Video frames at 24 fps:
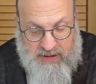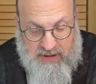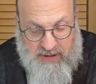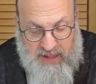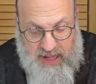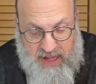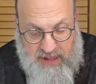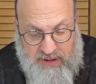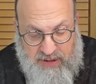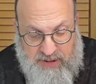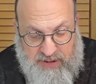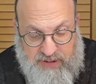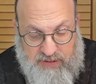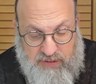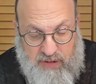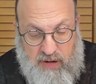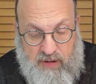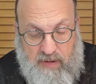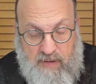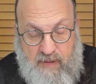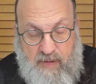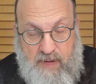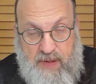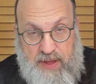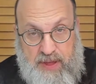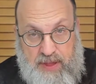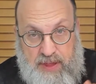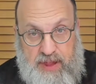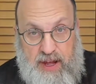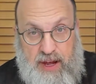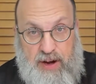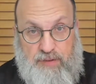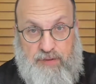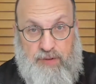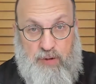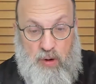Klal Yisrael.
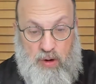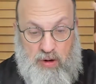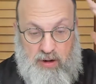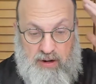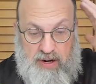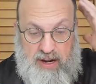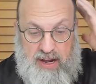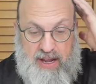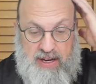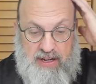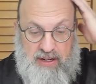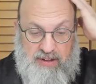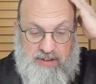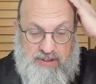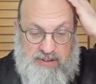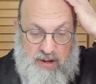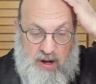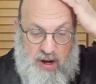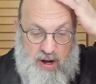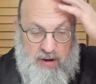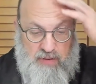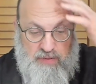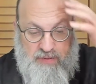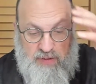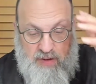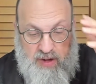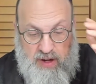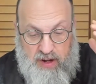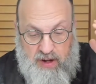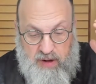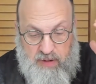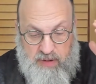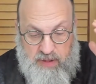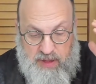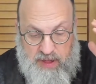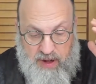Therefore, it is of
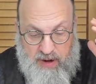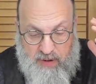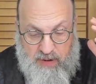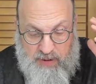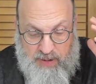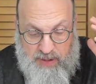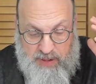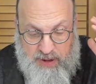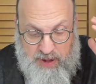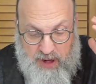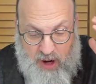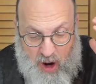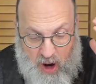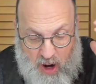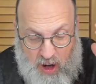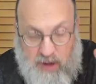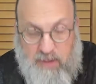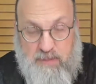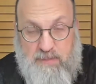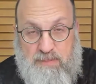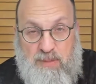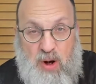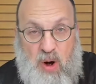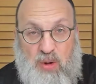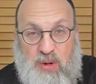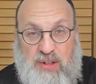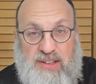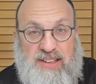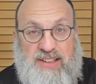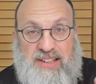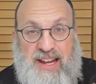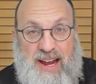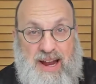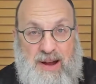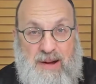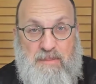the, the
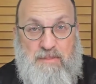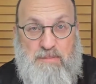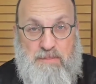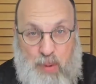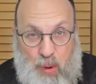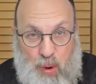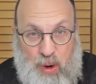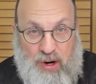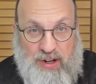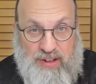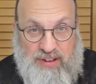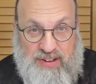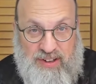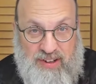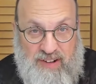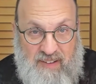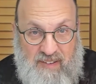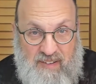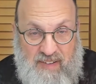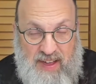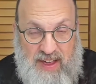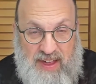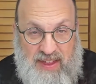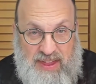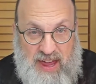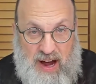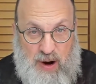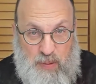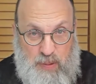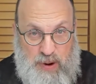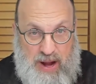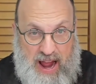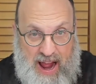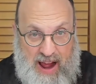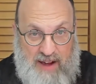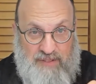utmost import that
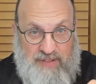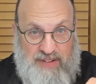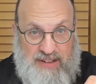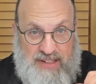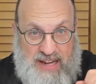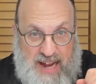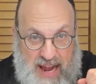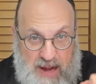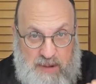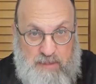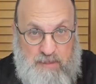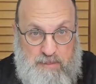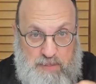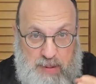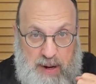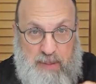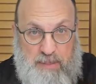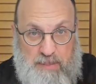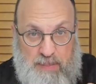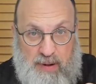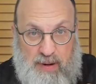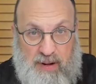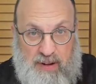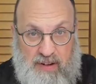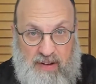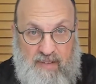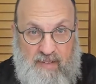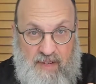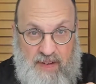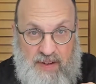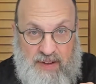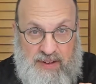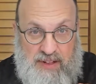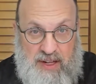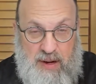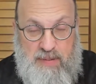we have 10 people
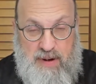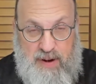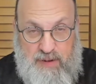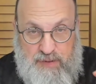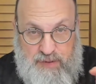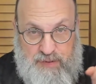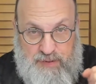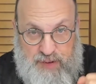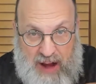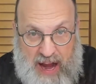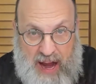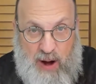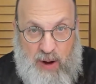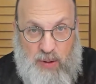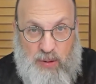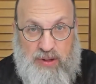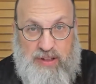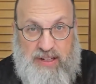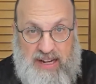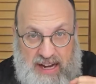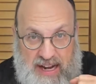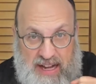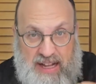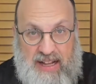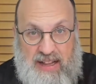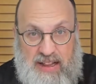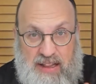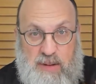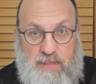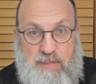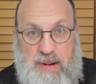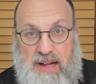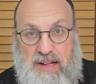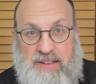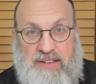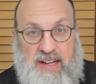to be found in the
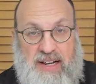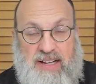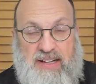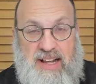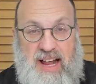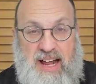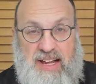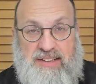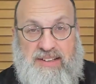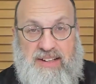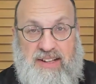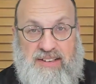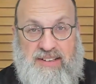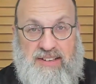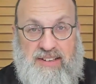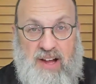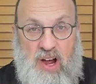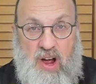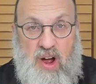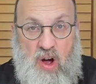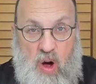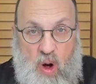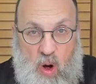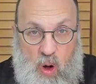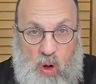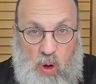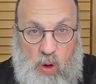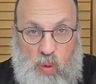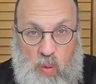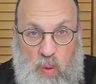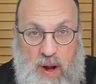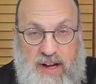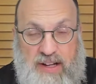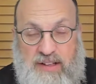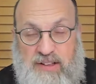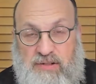Beis HaKnesses,
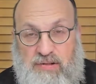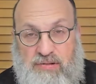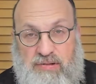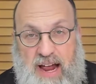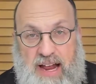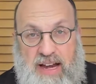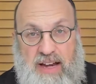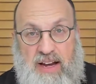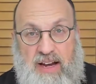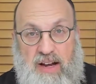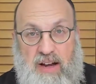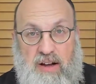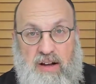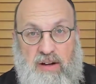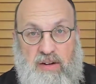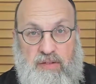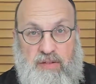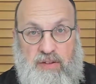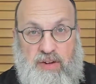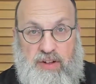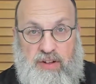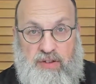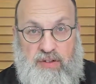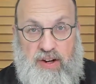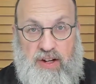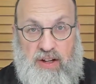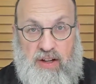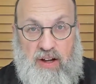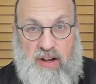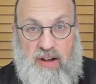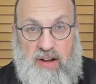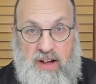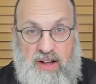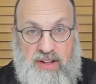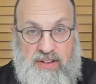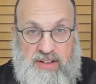always ready for Tefillah,
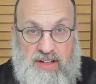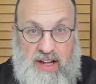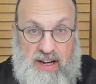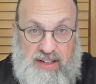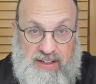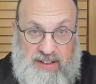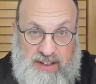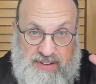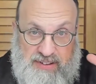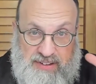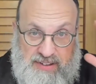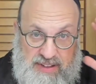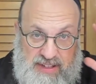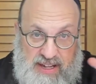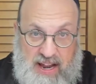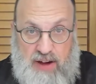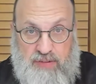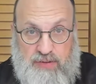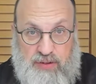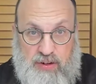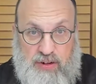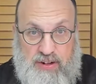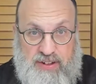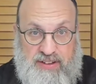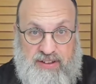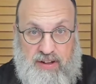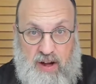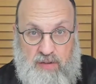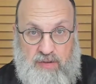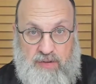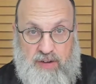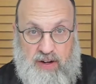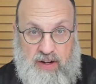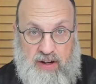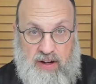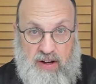so that it is never a
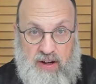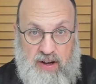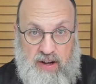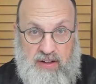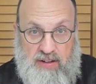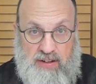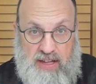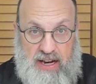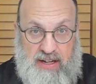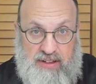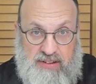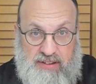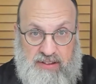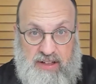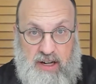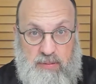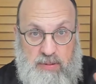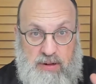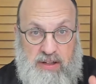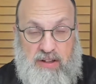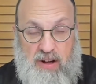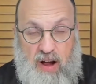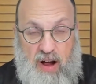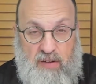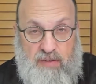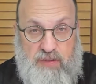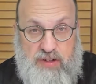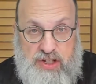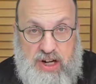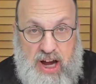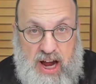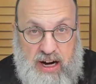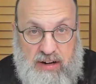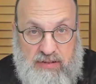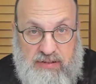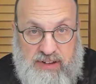suffix that it's going to be time for
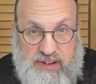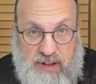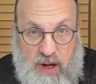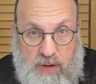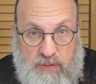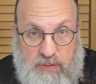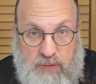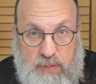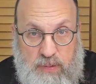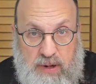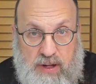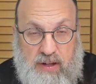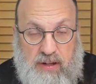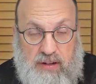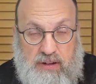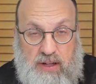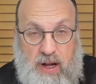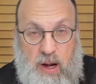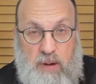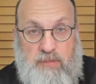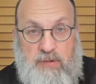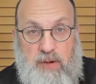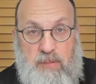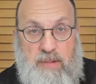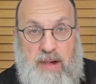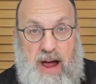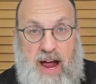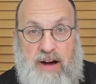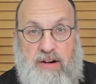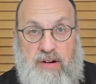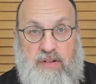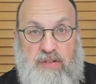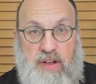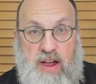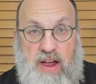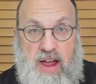Shachris, time for Mincha, time for
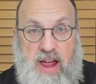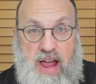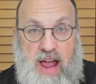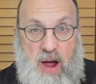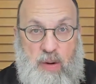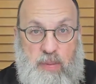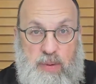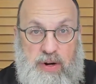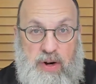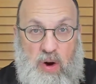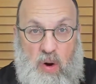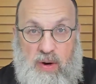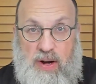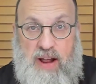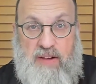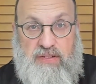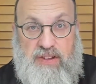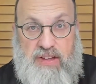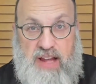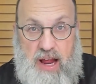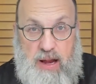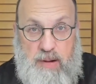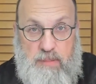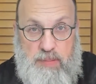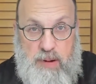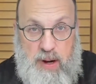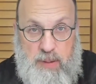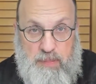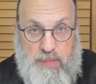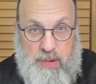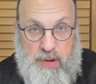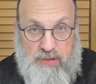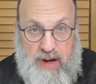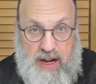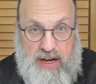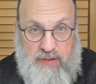Ma'ariv, and we don't have 10
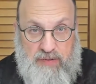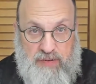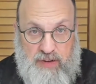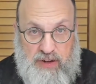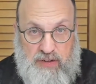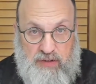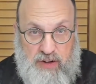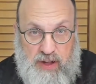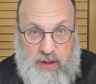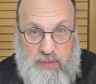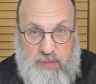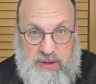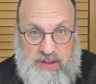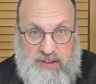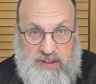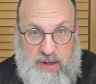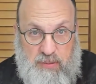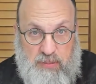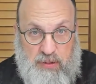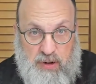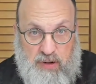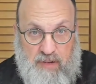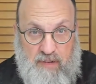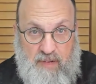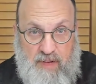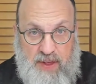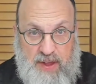people ready for Tefillah B'Tzibur.